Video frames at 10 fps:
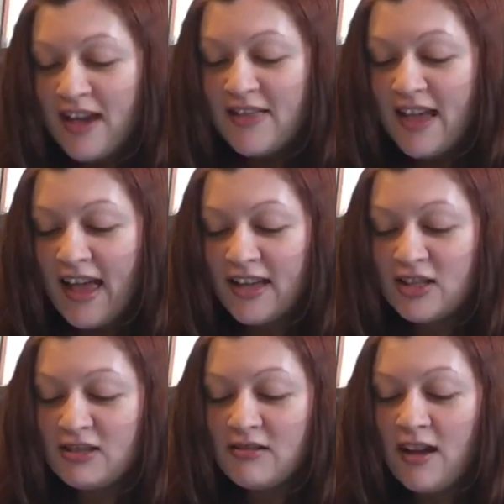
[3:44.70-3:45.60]
In the
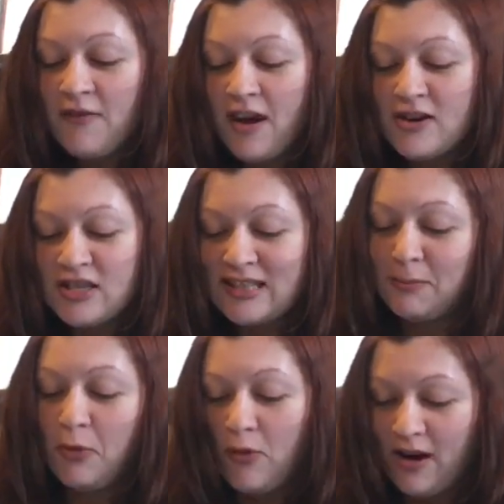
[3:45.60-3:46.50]
history of our
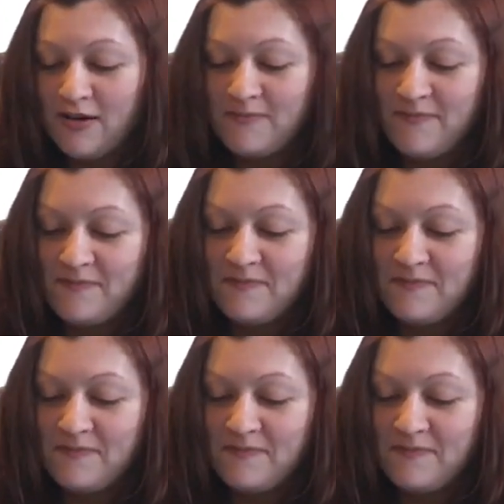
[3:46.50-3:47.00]
sport.